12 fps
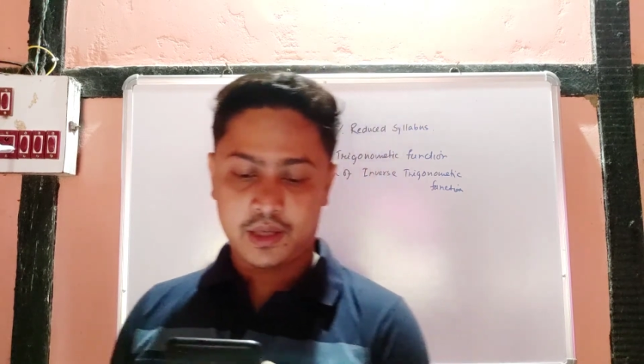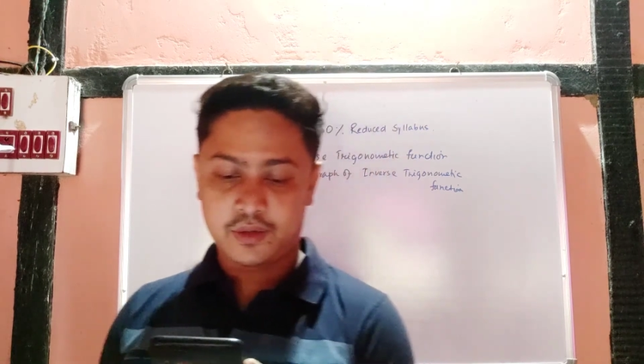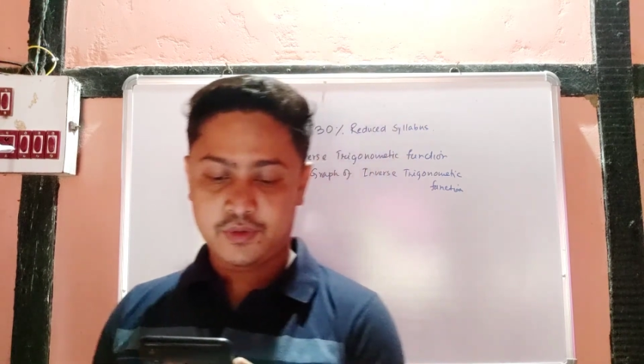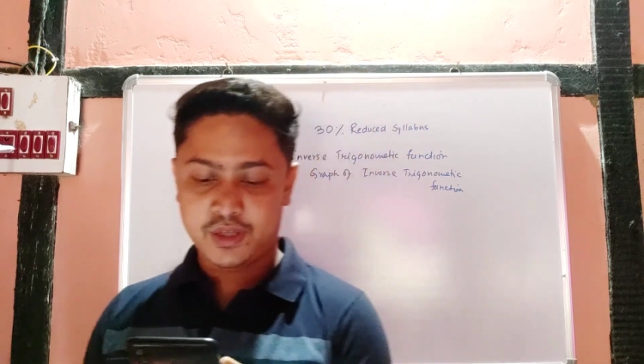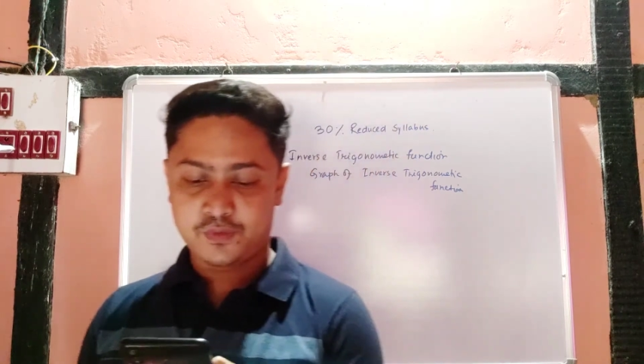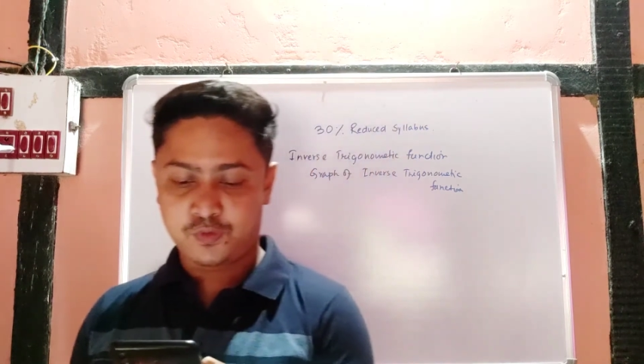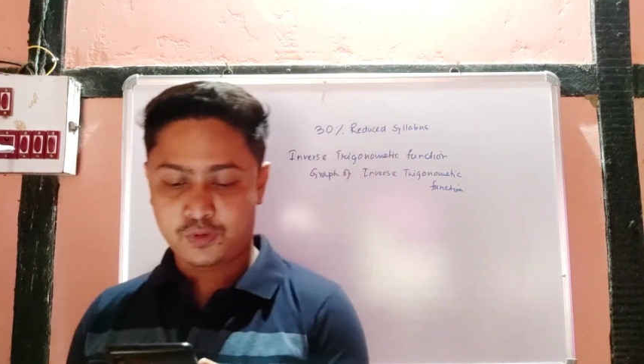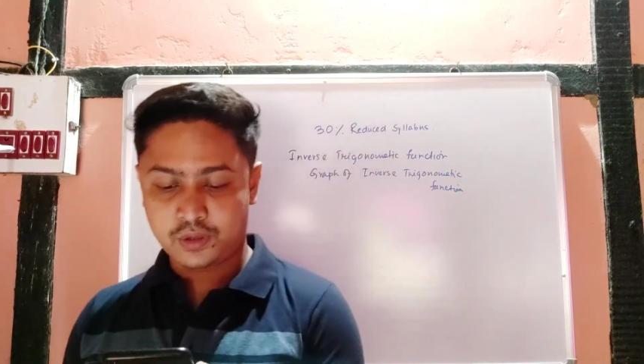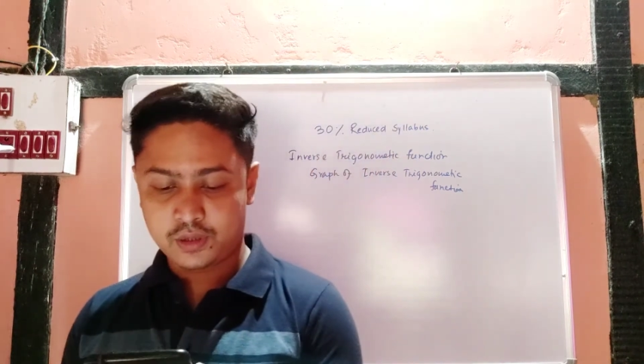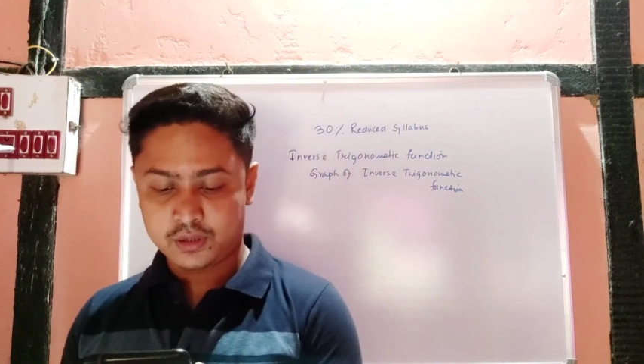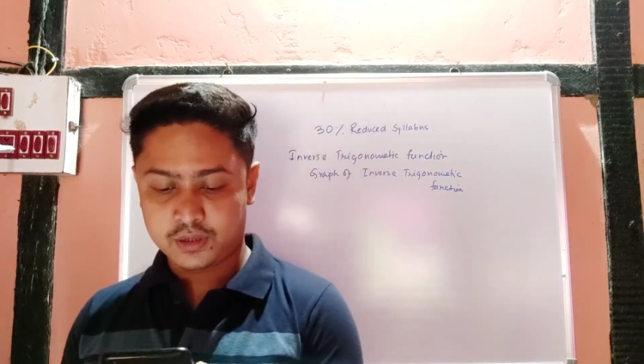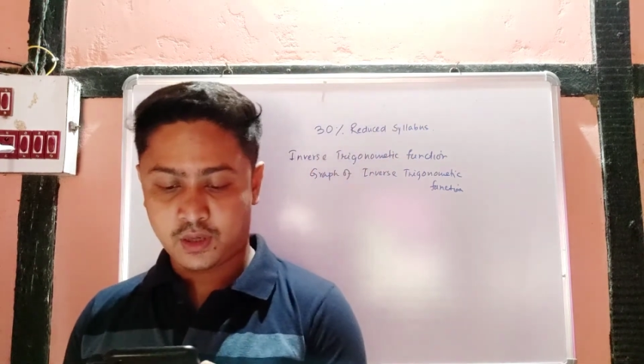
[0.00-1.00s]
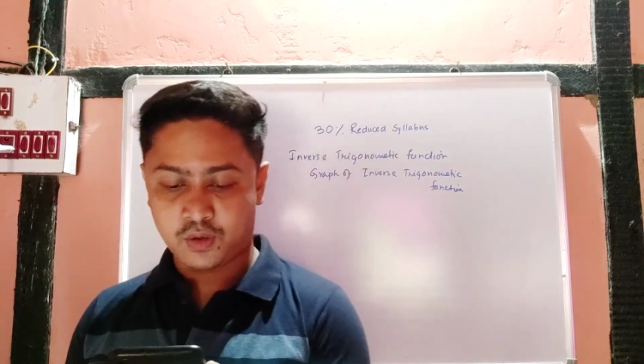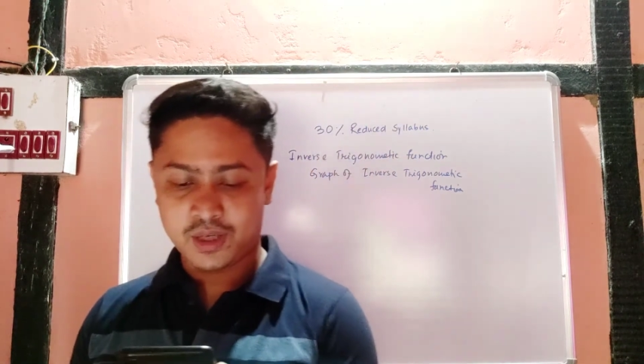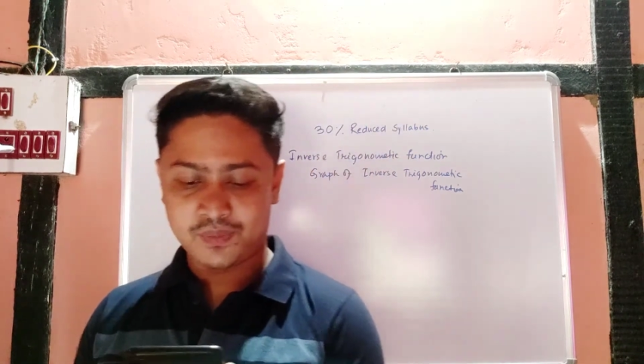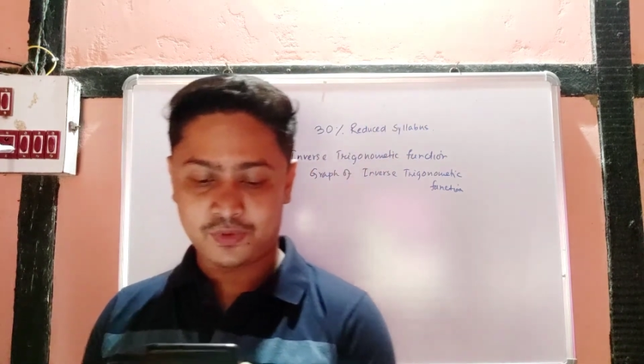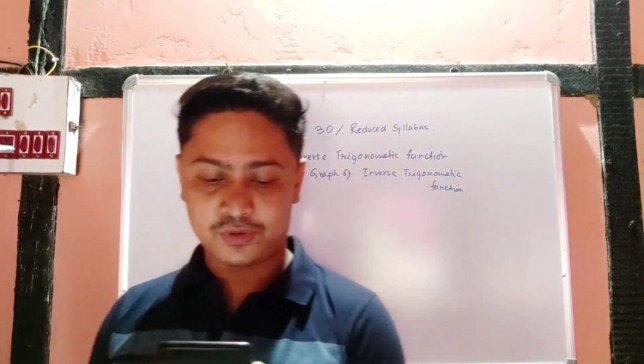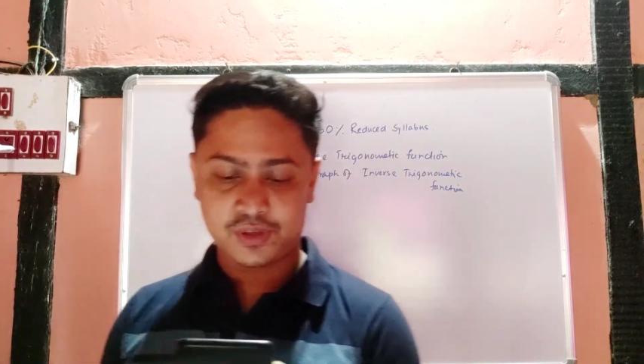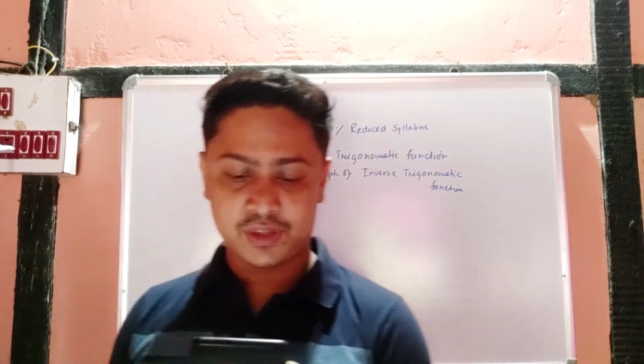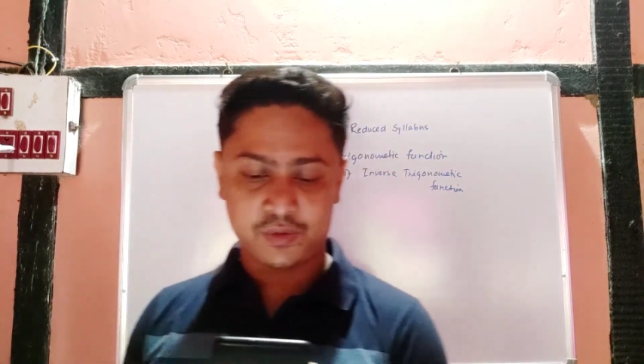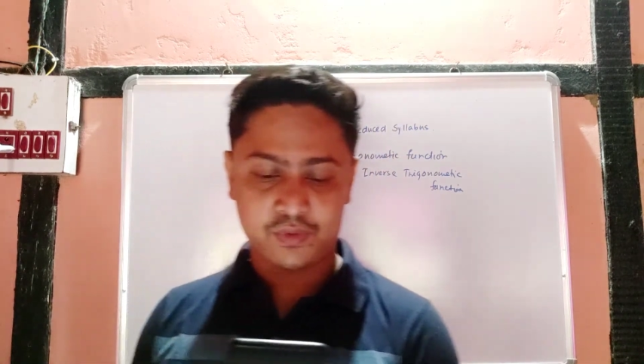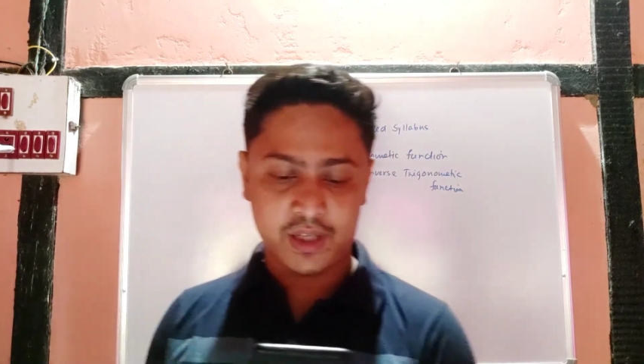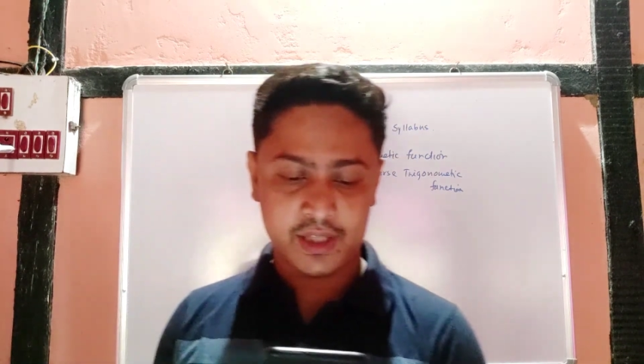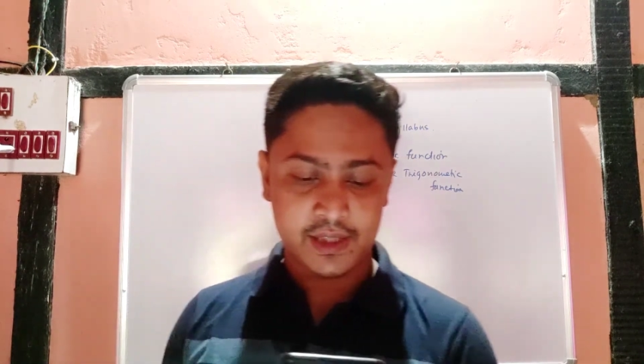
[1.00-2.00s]
unit 4, the only portions
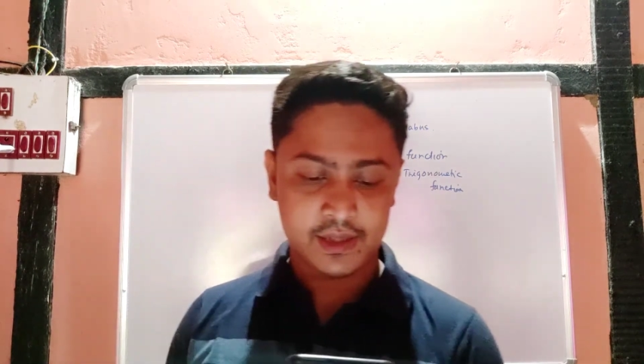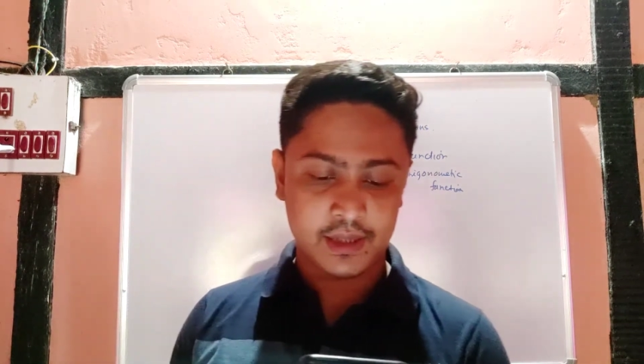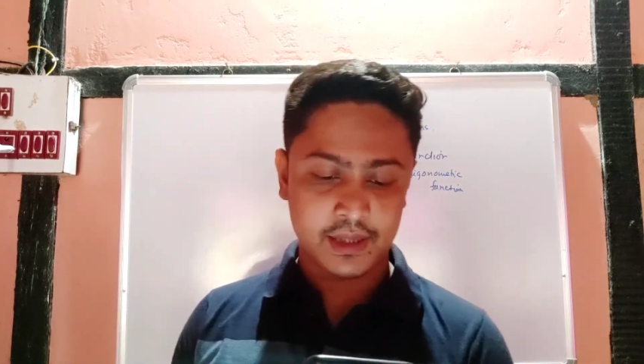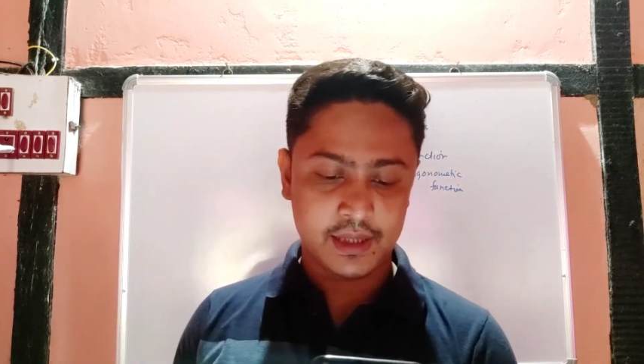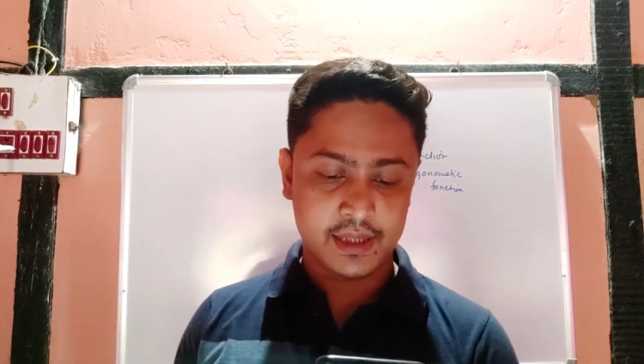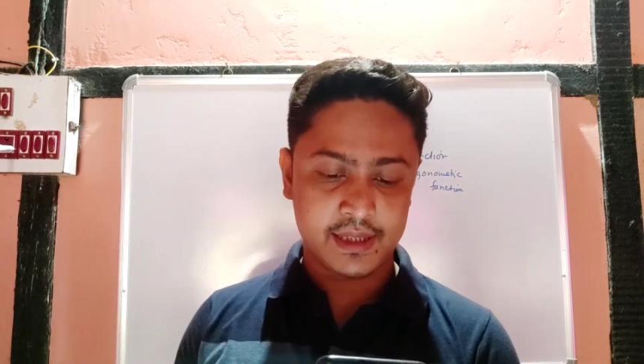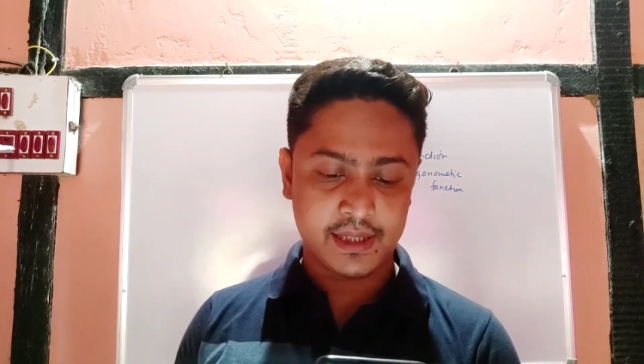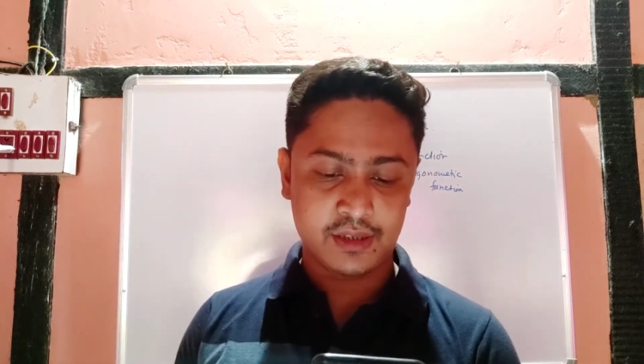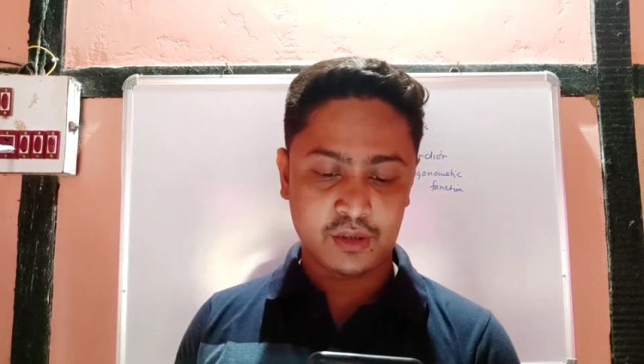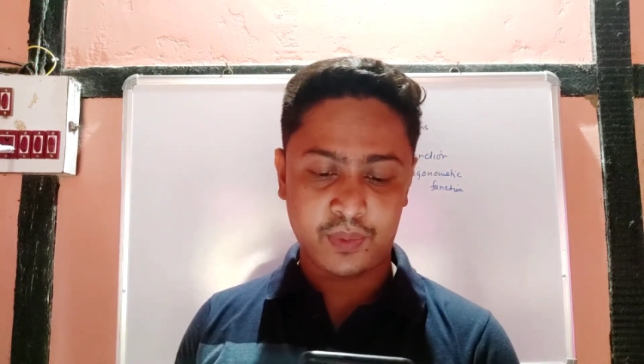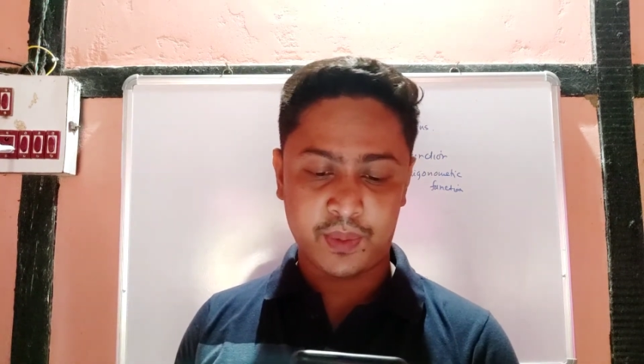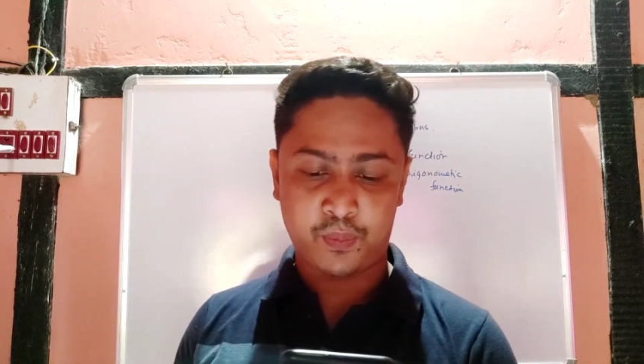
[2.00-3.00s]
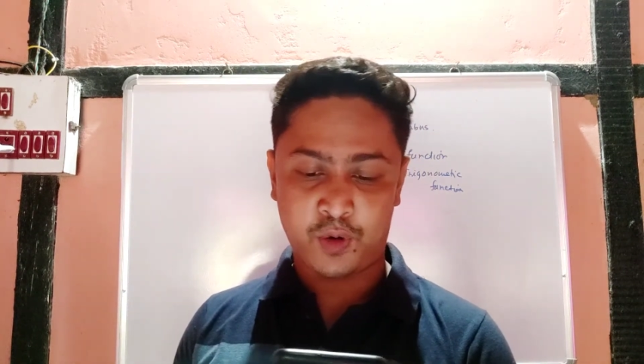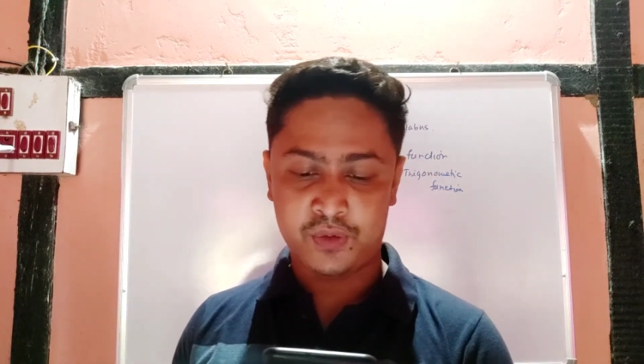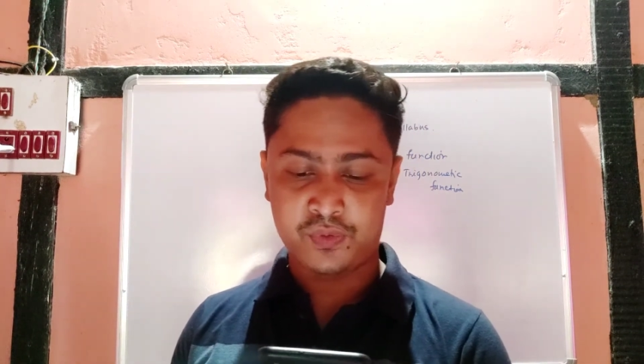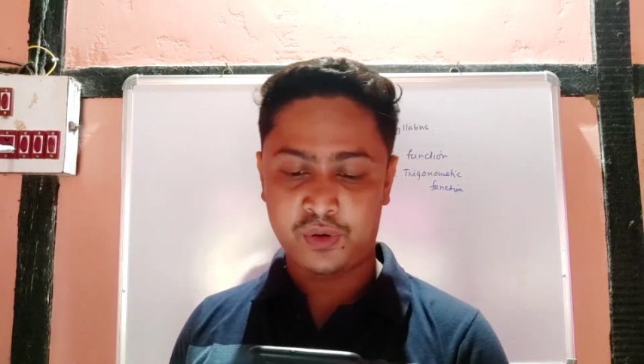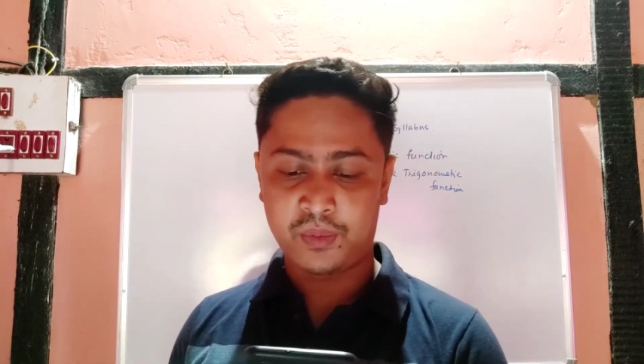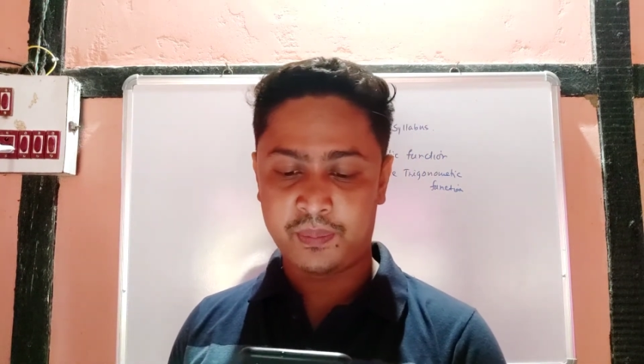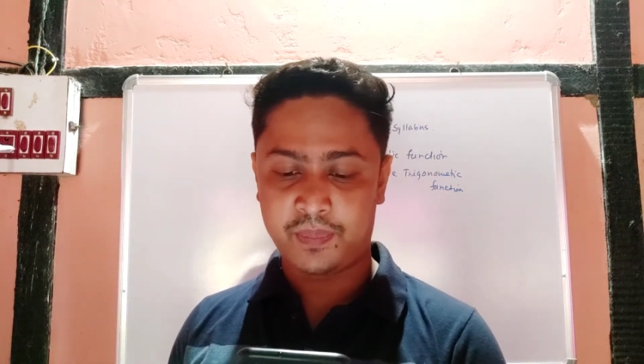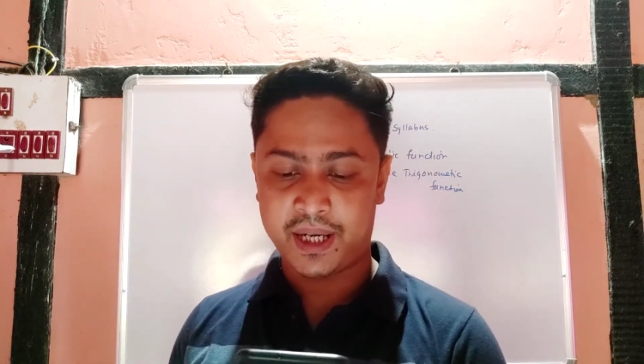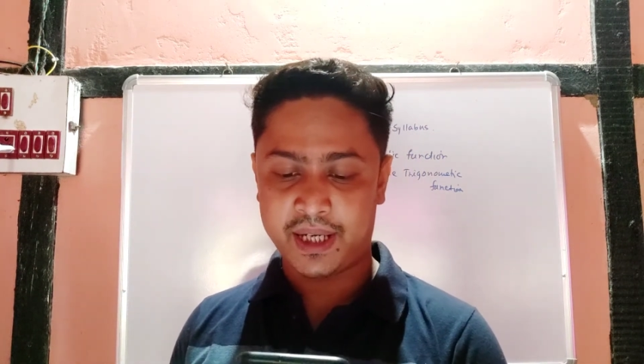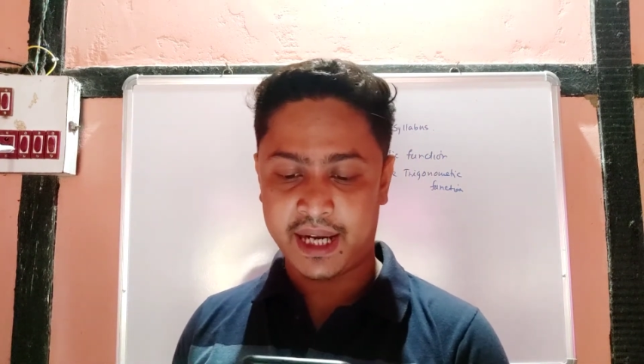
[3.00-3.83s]
required is distance of a point from a plane